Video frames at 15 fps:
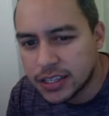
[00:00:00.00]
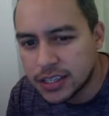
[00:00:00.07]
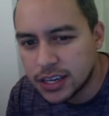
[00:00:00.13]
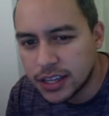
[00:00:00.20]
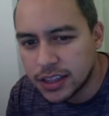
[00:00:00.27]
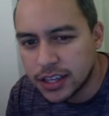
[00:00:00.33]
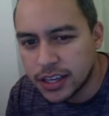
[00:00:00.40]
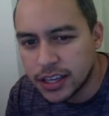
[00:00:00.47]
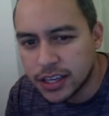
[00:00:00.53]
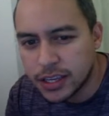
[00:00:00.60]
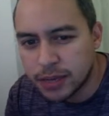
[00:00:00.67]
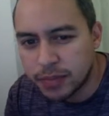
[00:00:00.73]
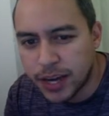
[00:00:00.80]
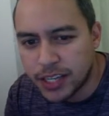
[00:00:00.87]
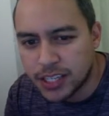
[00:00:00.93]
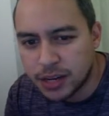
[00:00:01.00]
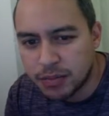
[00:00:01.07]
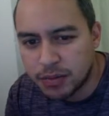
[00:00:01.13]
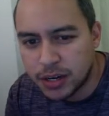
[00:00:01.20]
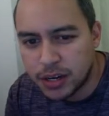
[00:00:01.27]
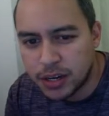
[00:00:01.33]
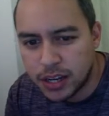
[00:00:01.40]
I think he passed up
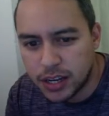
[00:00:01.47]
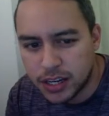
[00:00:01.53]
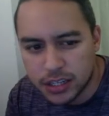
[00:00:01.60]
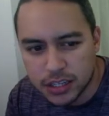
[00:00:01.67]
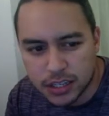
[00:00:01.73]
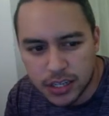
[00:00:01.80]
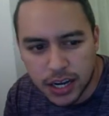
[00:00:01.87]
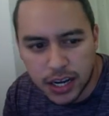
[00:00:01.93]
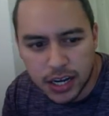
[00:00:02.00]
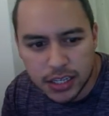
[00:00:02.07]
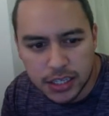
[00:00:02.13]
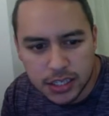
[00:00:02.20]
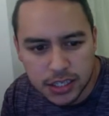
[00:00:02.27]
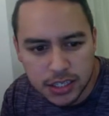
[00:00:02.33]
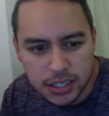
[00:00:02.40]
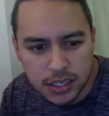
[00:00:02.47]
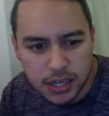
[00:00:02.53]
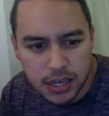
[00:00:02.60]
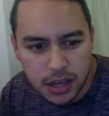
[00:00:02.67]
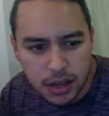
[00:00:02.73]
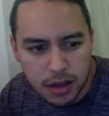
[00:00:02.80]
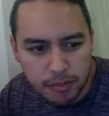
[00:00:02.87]
on a lot of good guys,
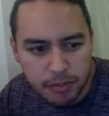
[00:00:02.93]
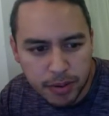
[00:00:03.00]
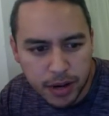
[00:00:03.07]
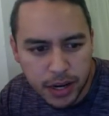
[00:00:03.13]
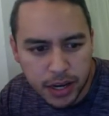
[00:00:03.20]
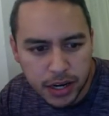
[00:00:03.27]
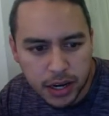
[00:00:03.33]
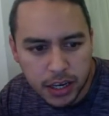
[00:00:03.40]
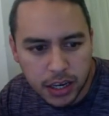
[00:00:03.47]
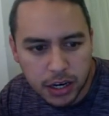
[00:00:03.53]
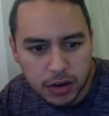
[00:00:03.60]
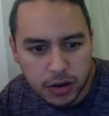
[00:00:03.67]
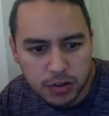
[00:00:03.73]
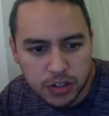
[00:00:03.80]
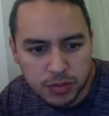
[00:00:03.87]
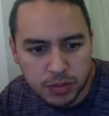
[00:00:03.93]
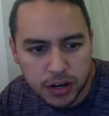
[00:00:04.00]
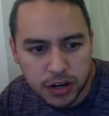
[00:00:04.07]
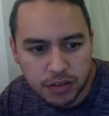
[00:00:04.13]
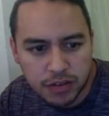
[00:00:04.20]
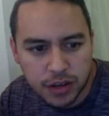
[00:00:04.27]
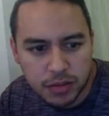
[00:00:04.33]
but, you know, it was smart
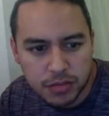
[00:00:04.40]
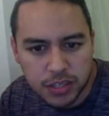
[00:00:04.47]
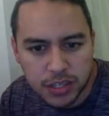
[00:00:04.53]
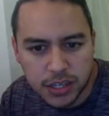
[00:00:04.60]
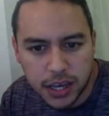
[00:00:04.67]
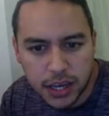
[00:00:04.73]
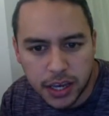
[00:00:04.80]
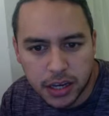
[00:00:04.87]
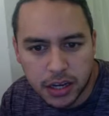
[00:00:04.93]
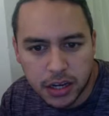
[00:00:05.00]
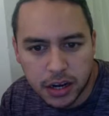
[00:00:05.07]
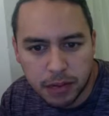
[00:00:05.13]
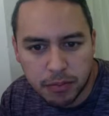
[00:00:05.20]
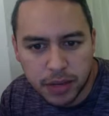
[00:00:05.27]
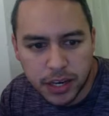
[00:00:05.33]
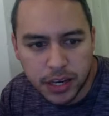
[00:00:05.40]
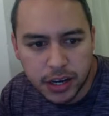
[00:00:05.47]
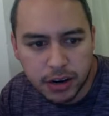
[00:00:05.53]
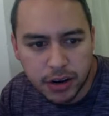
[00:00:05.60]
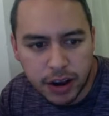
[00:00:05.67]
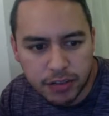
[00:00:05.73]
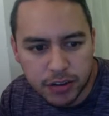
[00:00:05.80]
of him to take a big
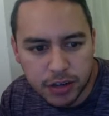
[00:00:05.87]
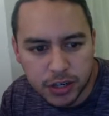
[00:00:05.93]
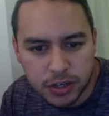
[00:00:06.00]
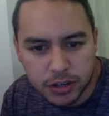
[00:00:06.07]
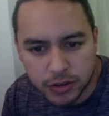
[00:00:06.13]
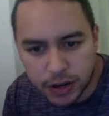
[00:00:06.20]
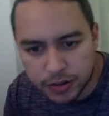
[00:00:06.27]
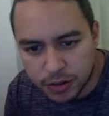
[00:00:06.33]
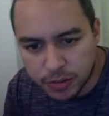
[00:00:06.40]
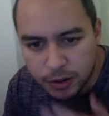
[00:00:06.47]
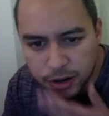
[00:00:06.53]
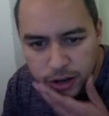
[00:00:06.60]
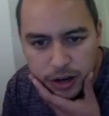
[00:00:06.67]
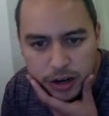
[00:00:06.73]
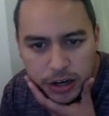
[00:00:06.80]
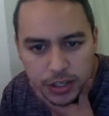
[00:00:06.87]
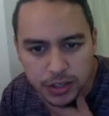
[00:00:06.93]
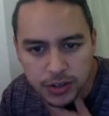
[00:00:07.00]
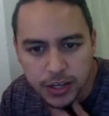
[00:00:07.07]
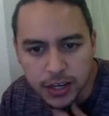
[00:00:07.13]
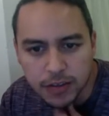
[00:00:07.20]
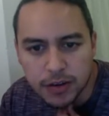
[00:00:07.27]
after he drafted a point guard, so
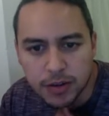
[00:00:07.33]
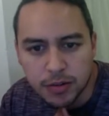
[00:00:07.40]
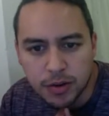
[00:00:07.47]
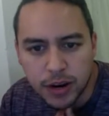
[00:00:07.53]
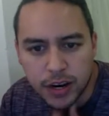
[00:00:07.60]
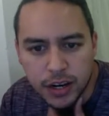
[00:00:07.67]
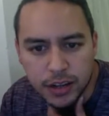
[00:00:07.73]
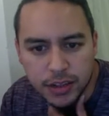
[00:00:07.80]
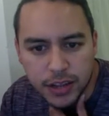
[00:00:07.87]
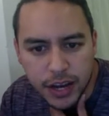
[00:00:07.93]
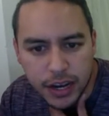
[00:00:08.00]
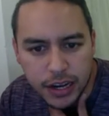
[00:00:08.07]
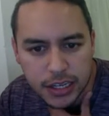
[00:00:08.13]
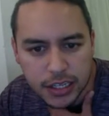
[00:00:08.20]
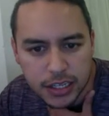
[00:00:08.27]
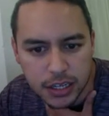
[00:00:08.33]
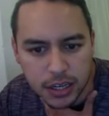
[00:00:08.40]
I give him credit on that.